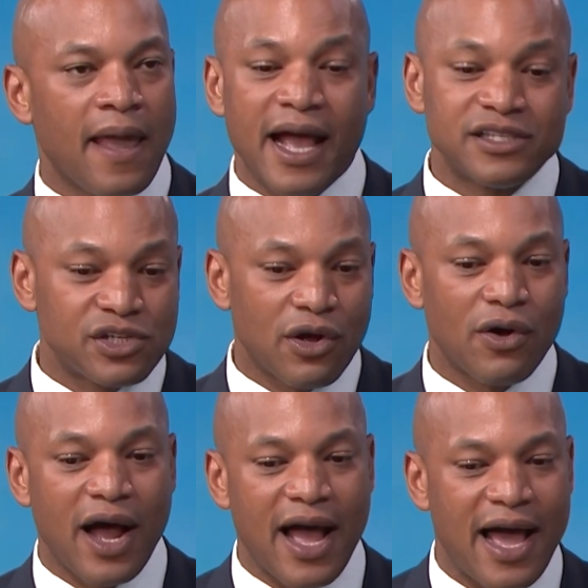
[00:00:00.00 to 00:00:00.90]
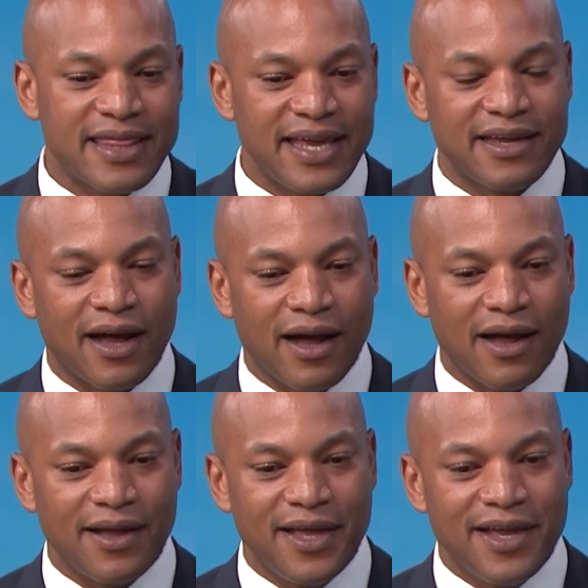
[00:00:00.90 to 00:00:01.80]
And so I, I think,
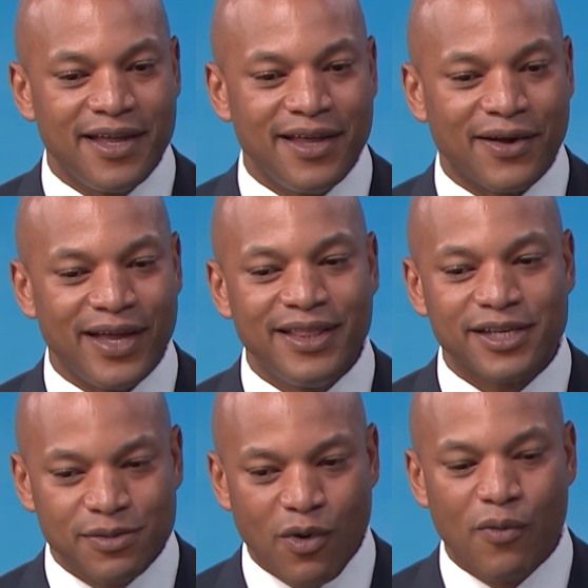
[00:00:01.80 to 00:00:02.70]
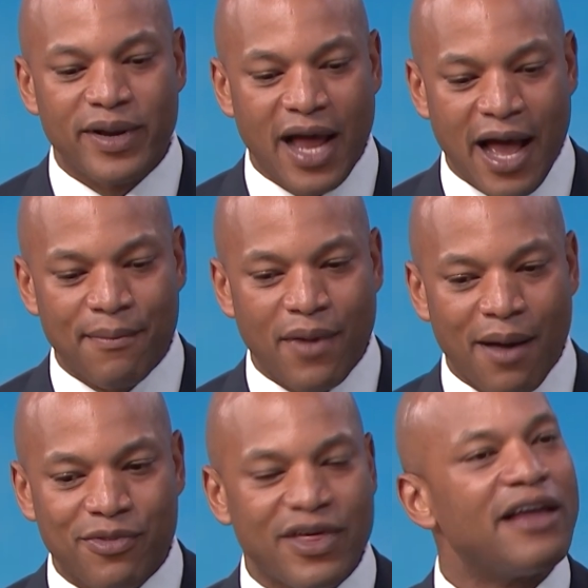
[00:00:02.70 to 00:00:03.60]
uh, you know, in this moment, I'm,
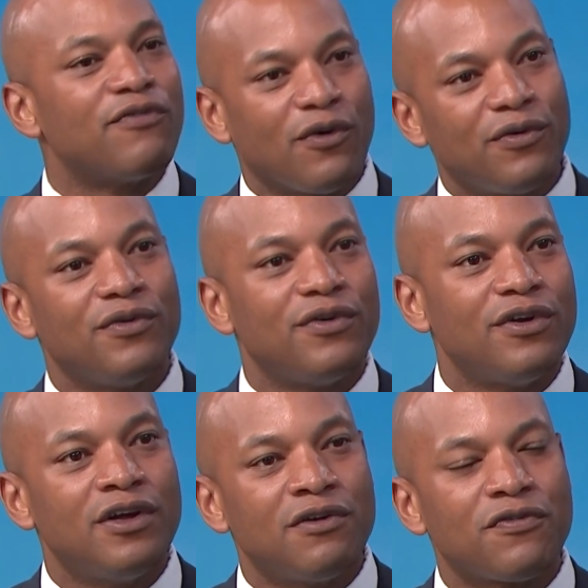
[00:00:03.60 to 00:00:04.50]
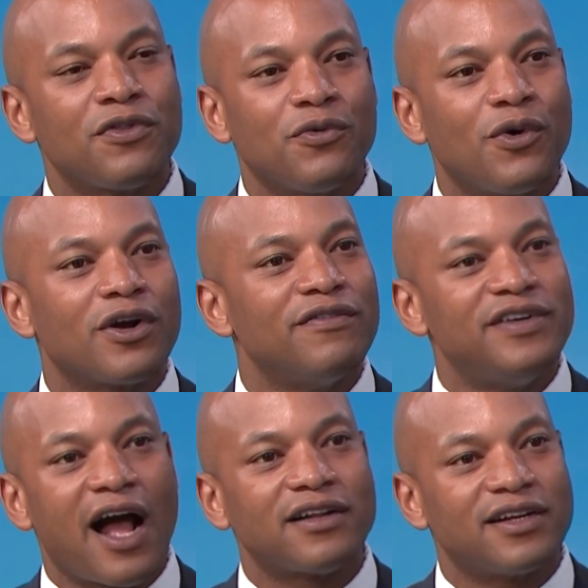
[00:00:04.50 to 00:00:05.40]
I'm thankful for the work of
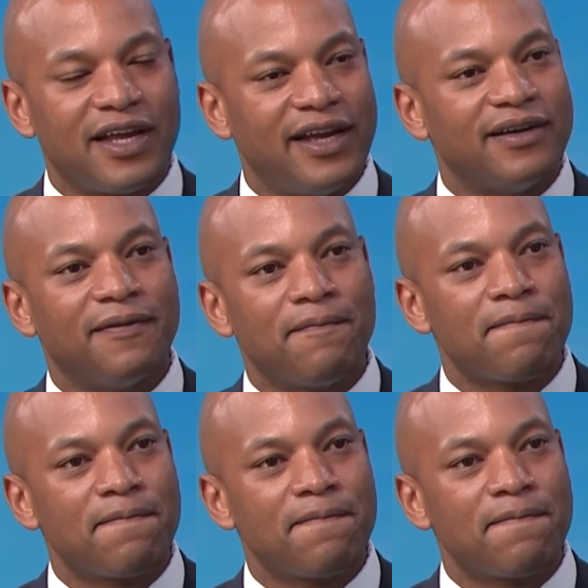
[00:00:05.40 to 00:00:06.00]
Dr. King.